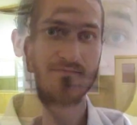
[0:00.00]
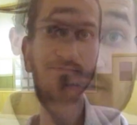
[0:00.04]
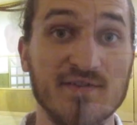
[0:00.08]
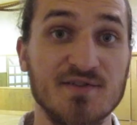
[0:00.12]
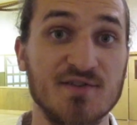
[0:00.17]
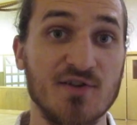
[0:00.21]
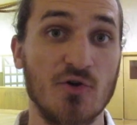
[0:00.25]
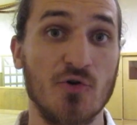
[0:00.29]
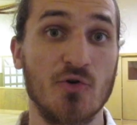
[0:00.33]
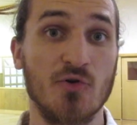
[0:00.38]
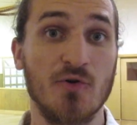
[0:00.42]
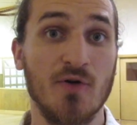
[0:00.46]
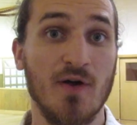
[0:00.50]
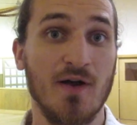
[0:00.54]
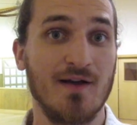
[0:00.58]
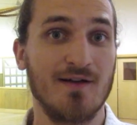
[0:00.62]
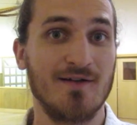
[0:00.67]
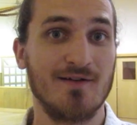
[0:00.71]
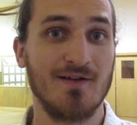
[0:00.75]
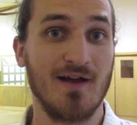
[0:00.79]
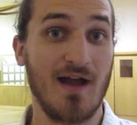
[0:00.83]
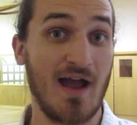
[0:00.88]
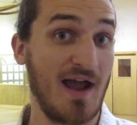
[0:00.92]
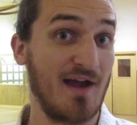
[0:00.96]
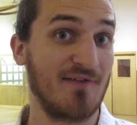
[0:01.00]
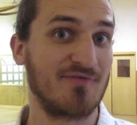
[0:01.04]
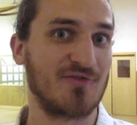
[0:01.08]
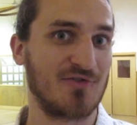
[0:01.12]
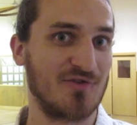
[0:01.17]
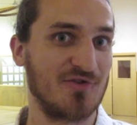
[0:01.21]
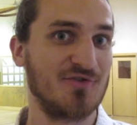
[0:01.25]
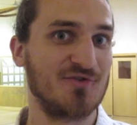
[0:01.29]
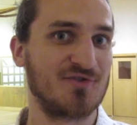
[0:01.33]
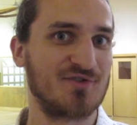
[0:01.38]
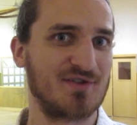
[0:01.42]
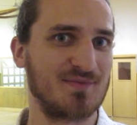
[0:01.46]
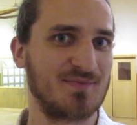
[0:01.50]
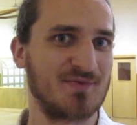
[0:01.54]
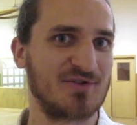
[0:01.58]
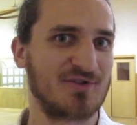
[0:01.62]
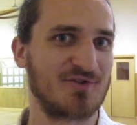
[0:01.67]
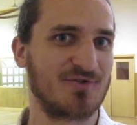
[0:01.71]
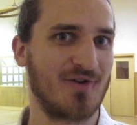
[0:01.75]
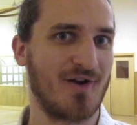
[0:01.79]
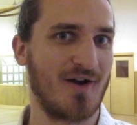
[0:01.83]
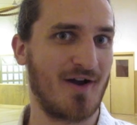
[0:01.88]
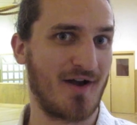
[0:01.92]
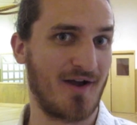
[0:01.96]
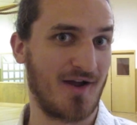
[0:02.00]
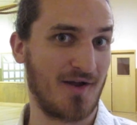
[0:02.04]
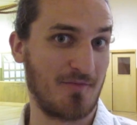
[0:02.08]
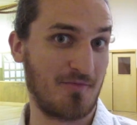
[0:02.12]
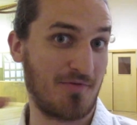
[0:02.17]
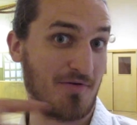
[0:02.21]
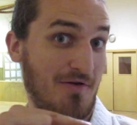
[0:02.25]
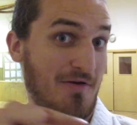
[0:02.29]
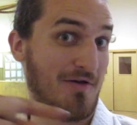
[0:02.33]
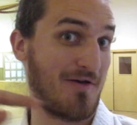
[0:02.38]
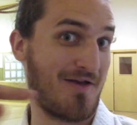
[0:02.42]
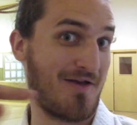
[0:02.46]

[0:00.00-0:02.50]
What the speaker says: So after you subscribe,